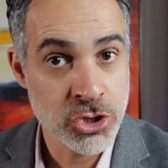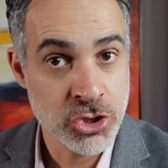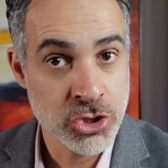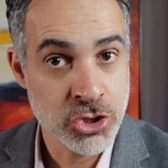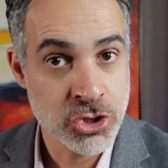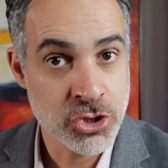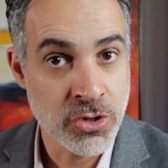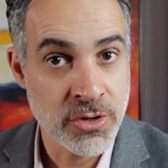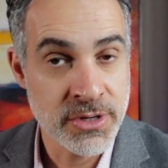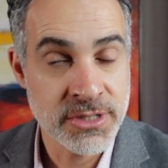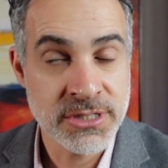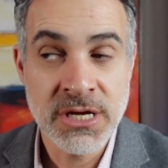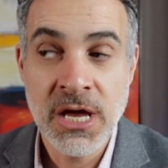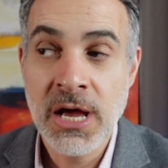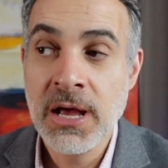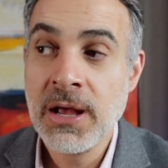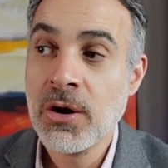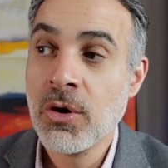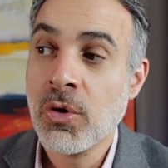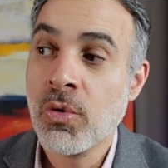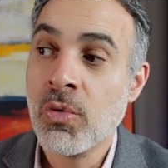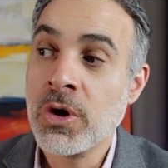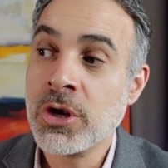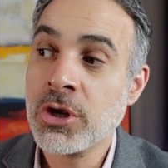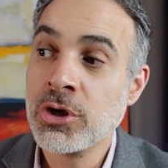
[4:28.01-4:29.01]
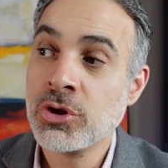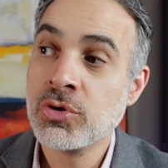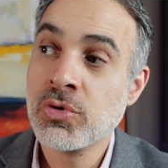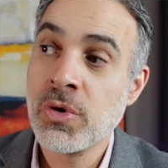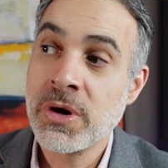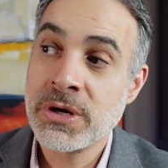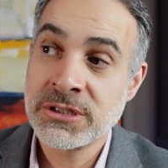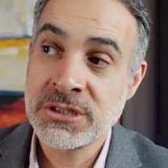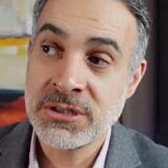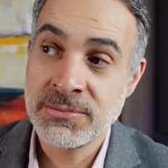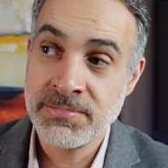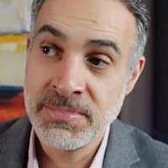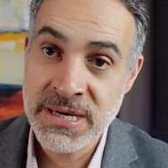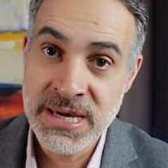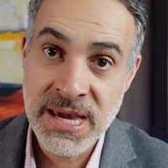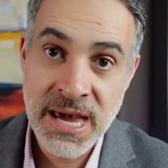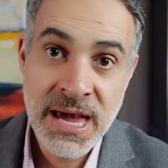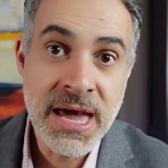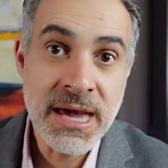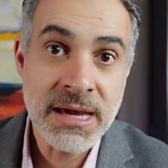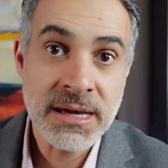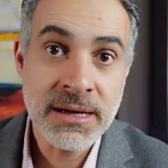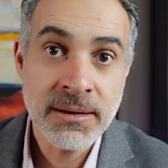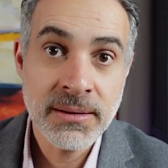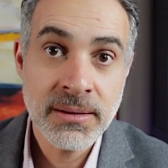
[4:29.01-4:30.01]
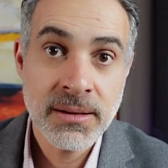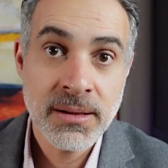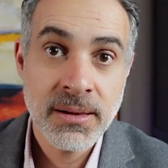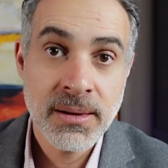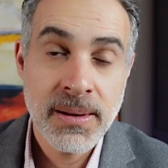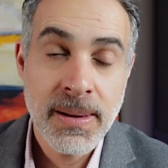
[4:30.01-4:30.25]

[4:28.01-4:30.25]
insurance. When you do SBA,